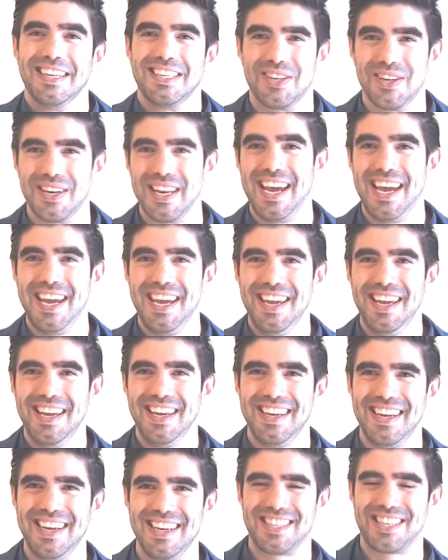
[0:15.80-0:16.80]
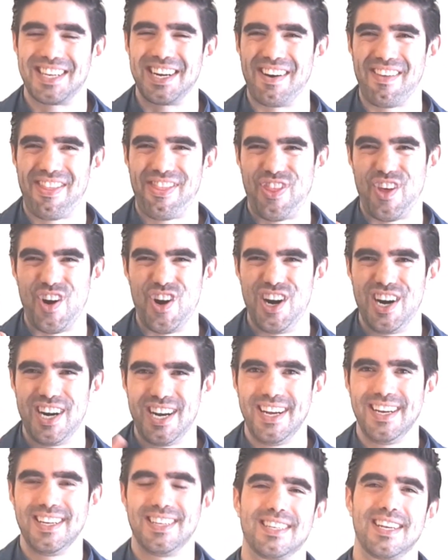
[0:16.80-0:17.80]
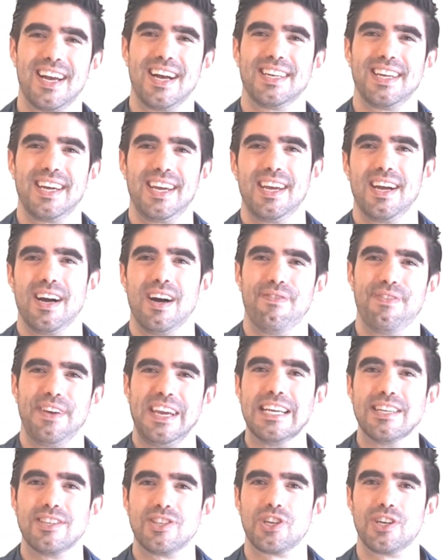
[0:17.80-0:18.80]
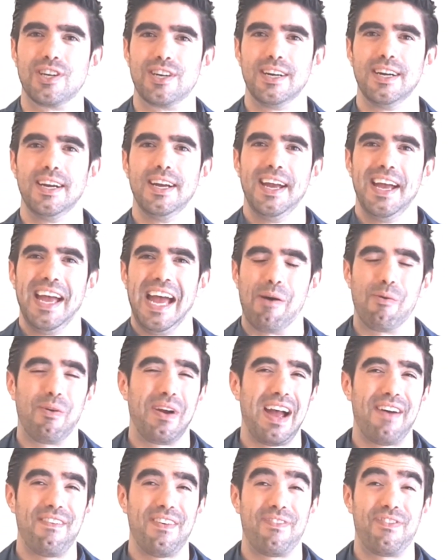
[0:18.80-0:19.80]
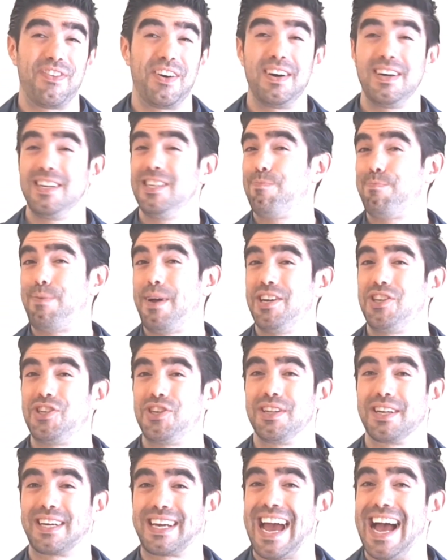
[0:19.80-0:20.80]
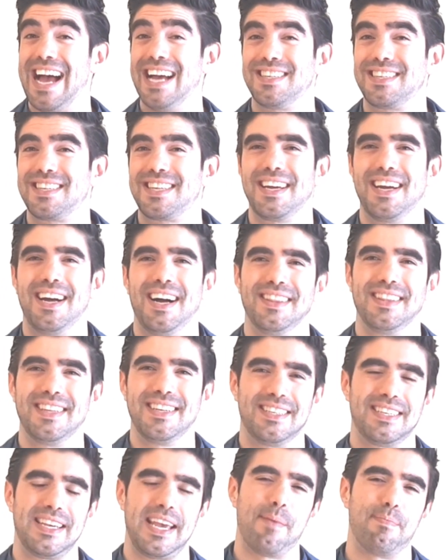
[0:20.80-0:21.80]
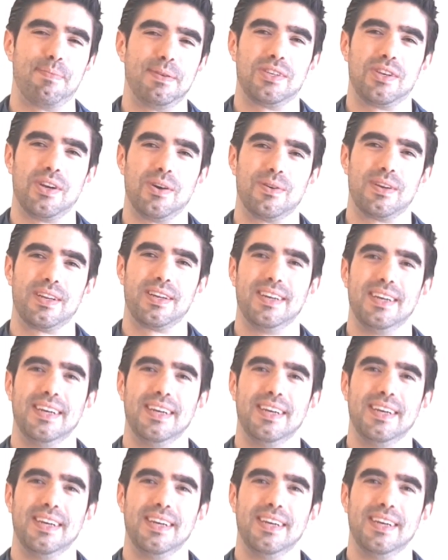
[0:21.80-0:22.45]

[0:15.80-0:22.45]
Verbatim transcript: Today, it's our third Sunday of Easter and we have a very special guest on this episode.